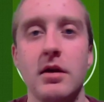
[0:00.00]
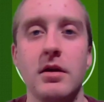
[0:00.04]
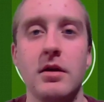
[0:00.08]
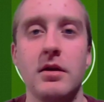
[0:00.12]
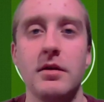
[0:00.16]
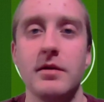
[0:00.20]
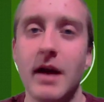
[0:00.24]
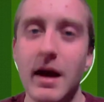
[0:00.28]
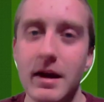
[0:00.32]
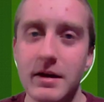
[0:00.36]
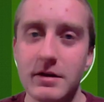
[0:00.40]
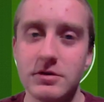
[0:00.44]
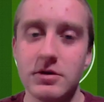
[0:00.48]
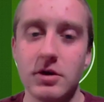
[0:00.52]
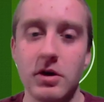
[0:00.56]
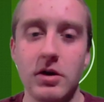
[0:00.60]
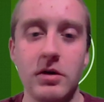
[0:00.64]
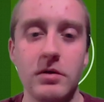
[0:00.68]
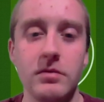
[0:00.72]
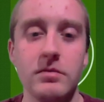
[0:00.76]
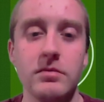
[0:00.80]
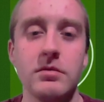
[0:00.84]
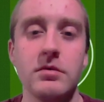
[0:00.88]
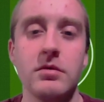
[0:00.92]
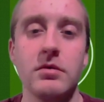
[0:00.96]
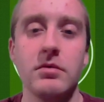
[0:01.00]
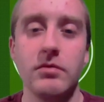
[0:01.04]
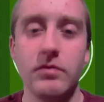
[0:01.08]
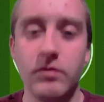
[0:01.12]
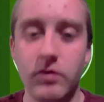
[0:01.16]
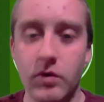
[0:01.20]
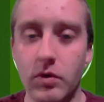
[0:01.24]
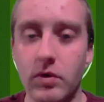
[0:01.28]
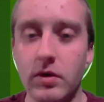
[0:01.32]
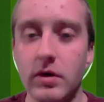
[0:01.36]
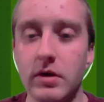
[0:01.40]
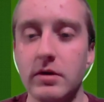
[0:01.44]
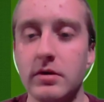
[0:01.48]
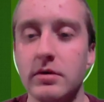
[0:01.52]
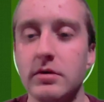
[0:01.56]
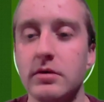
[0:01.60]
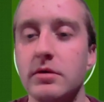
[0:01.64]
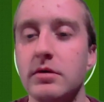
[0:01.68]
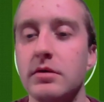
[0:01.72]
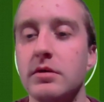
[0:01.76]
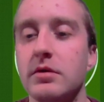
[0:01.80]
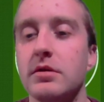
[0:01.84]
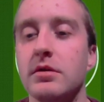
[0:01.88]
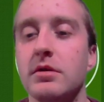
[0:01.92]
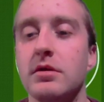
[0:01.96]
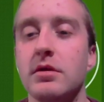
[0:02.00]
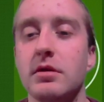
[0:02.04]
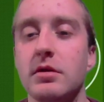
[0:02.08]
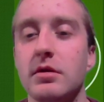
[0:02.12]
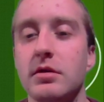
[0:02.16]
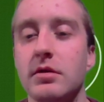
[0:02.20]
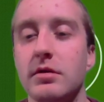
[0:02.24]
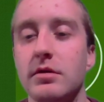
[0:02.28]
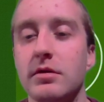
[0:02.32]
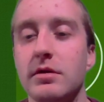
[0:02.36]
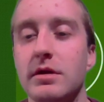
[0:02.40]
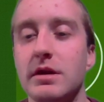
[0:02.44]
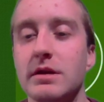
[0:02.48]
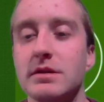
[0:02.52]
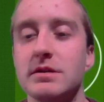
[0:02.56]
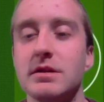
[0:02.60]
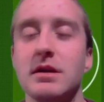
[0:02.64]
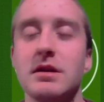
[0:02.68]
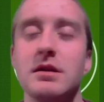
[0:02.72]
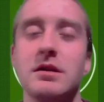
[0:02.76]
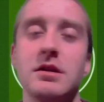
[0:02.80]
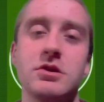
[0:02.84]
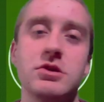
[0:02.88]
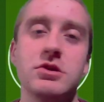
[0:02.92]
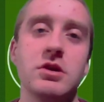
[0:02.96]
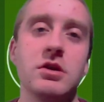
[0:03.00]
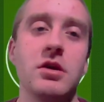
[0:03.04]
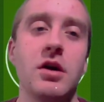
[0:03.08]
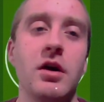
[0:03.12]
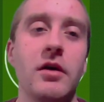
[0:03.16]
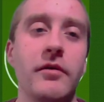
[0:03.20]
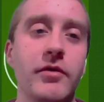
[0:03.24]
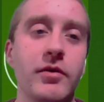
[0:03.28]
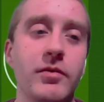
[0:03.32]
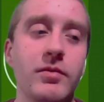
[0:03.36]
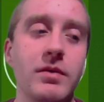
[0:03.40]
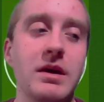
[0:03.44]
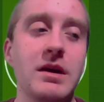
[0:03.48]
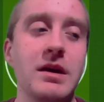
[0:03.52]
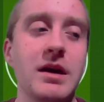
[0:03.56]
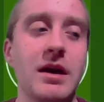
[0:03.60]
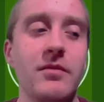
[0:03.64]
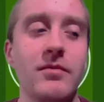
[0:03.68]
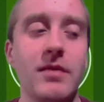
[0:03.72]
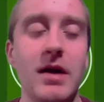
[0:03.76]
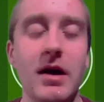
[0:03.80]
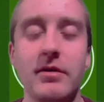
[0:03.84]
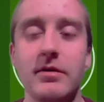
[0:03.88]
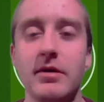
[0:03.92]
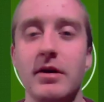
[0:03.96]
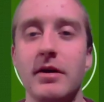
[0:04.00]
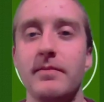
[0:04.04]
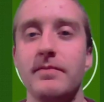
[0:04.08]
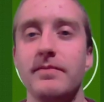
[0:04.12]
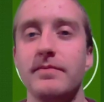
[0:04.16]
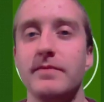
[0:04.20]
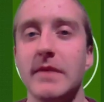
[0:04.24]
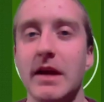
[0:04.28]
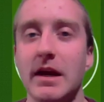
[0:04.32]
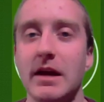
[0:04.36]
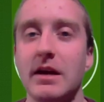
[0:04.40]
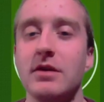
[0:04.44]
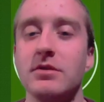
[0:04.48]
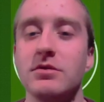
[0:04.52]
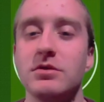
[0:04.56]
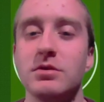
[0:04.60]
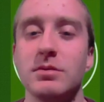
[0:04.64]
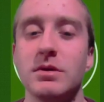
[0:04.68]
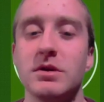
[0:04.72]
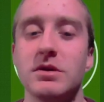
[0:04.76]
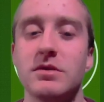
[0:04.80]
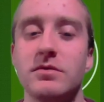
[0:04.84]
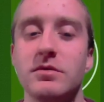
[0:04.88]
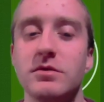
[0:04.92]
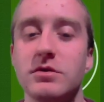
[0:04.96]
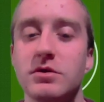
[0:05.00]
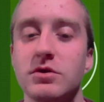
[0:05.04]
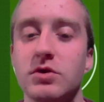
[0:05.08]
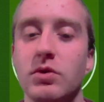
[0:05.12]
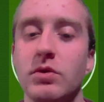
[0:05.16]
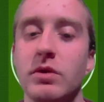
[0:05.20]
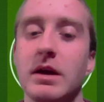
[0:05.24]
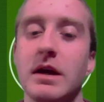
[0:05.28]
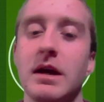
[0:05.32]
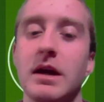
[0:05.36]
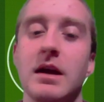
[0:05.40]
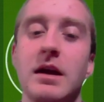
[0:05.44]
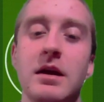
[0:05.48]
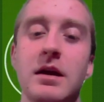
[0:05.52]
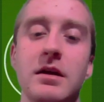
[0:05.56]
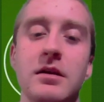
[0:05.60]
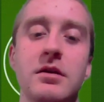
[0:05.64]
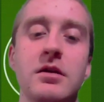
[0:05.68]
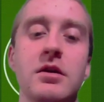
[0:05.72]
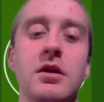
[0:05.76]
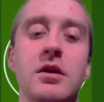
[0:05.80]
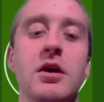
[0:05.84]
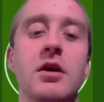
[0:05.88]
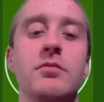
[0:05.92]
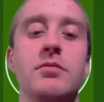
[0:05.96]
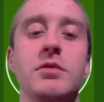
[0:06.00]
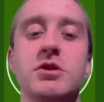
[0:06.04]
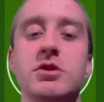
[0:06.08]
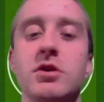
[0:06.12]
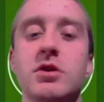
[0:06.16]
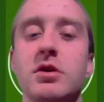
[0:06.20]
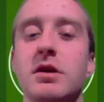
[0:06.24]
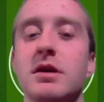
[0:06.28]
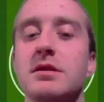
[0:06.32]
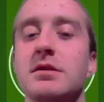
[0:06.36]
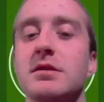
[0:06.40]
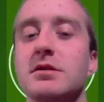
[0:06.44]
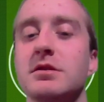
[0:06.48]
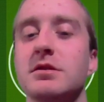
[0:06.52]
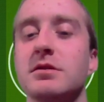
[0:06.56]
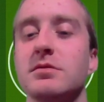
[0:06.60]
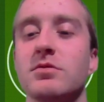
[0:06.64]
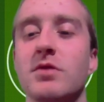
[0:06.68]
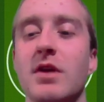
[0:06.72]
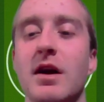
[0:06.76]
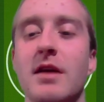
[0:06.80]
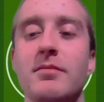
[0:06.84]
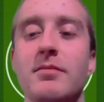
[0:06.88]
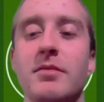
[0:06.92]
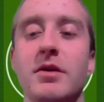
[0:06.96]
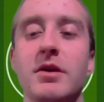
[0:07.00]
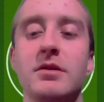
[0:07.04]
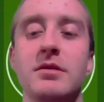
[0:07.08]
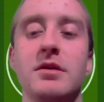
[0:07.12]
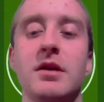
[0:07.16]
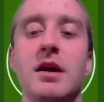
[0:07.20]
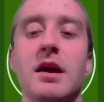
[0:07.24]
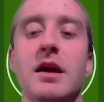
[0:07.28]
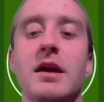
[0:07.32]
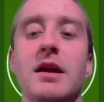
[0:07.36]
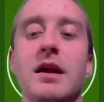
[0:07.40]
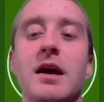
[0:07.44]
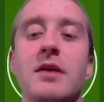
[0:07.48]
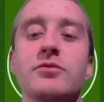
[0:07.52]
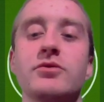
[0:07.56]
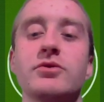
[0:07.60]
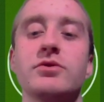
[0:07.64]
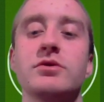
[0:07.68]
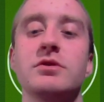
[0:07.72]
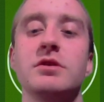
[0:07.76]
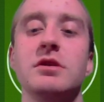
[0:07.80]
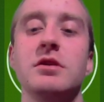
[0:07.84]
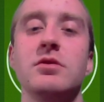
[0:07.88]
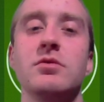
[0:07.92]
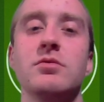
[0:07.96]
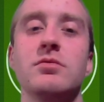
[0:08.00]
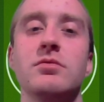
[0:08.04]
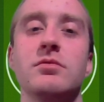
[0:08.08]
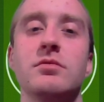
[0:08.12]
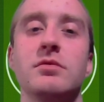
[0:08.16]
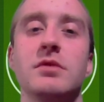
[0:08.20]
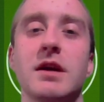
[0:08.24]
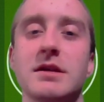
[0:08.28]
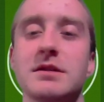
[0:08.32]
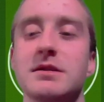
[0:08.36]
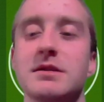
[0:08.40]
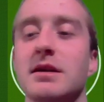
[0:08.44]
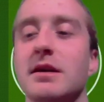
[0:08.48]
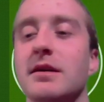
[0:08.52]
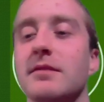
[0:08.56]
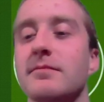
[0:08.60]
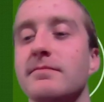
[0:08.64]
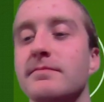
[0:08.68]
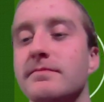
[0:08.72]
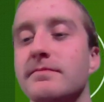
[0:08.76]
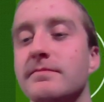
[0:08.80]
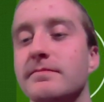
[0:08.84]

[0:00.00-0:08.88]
That is all for this edition of the Weekend Roundup. Thank you so much for tuning in. Be sure to hit the subscribe button, and I will see you next time.